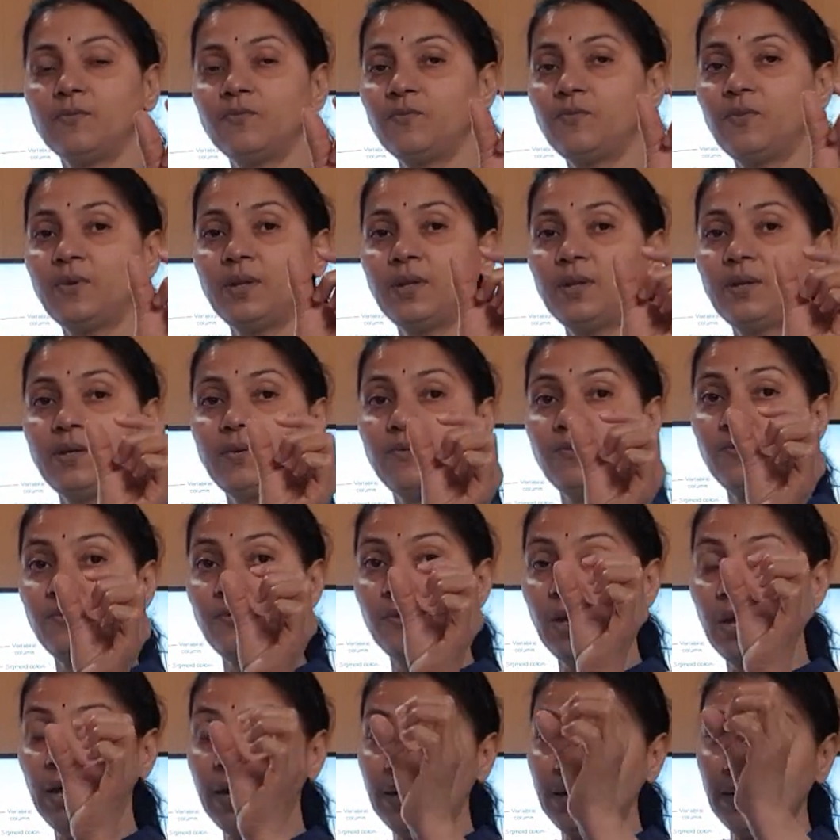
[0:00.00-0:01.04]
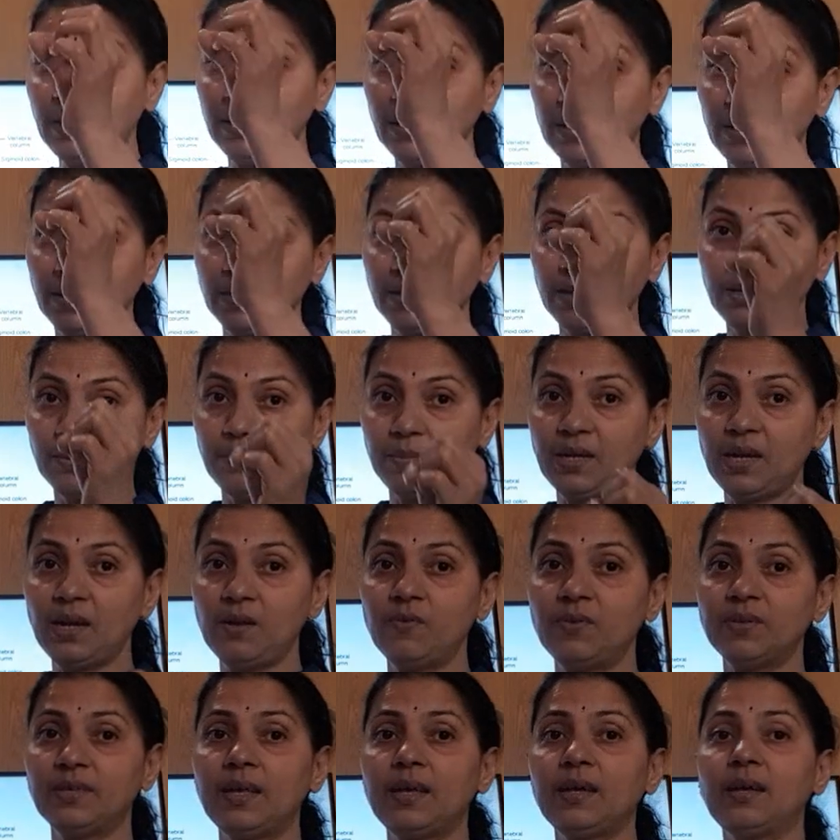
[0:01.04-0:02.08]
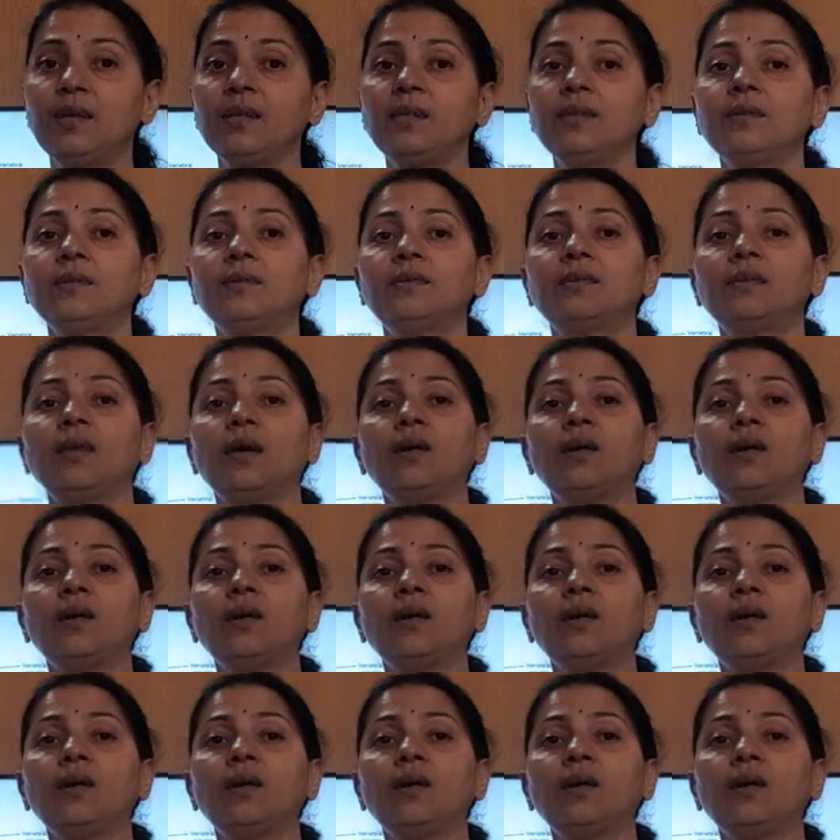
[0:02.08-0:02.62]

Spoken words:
seminal vesicles